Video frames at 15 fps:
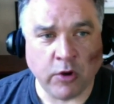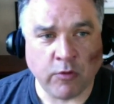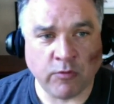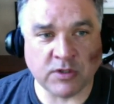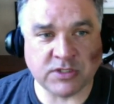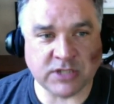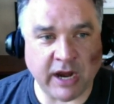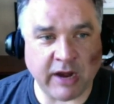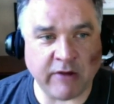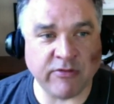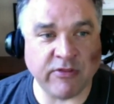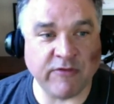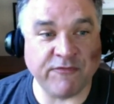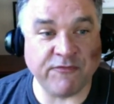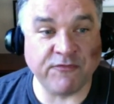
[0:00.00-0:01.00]
retired
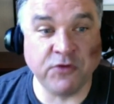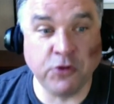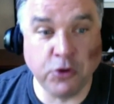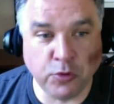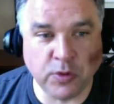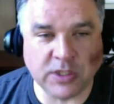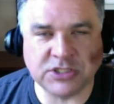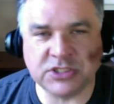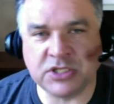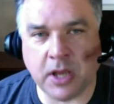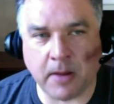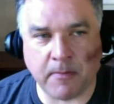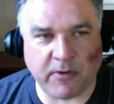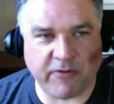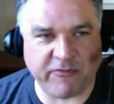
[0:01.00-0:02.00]
the fewest
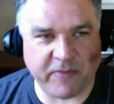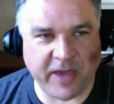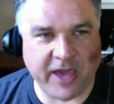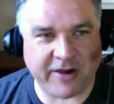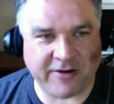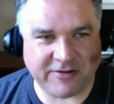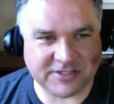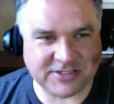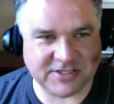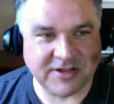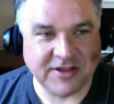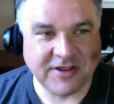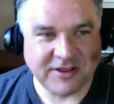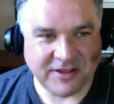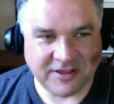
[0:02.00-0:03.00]
number of batters
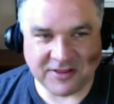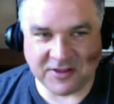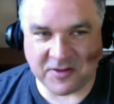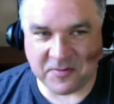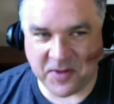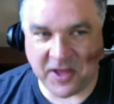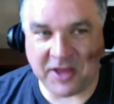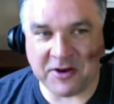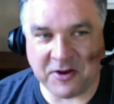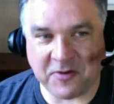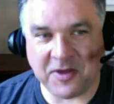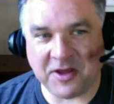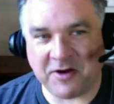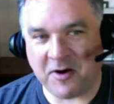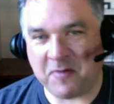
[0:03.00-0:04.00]
in the combined no-hitter.